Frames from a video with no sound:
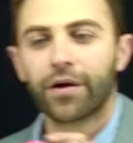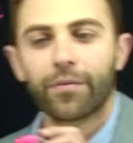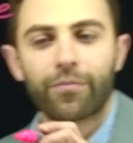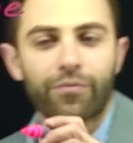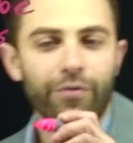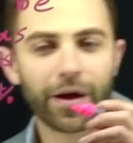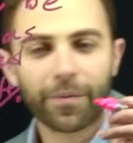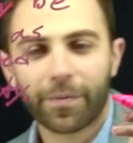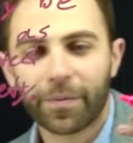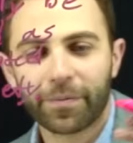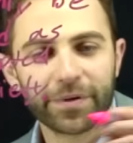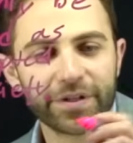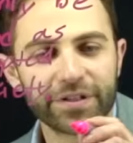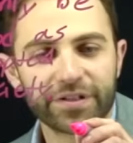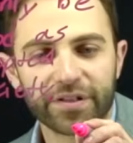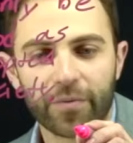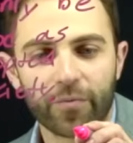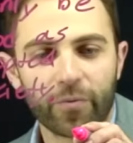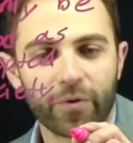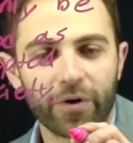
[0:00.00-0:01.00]
probably
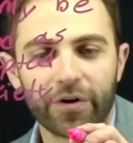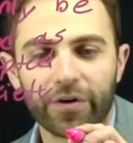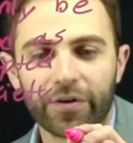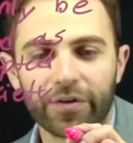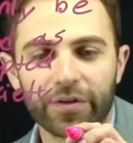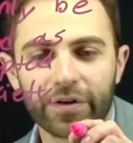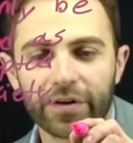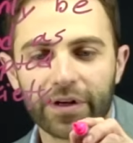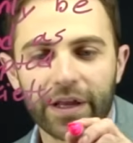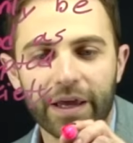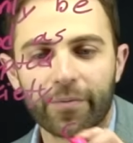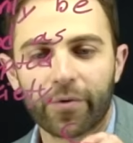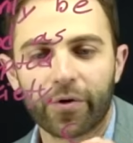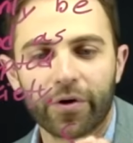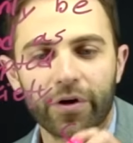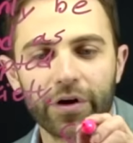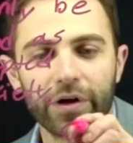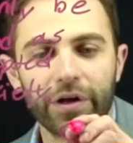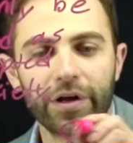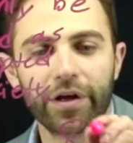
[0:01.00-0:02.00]
somewhere in the
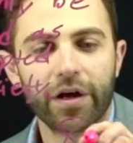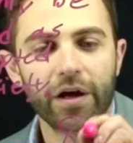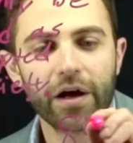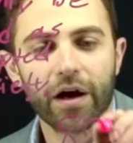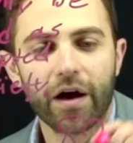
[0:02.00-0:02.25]
neighborhood